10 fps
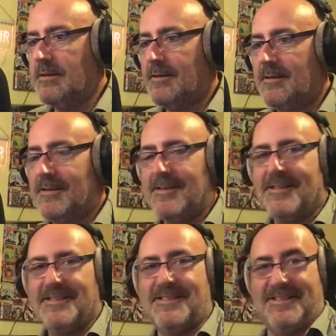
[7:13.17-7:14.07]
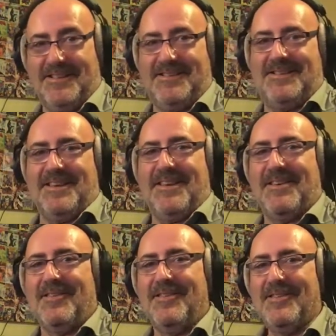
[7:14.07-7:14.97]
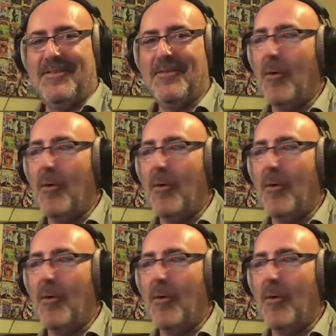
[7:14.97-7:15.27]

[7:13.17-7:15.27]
To you, Sonny Jim.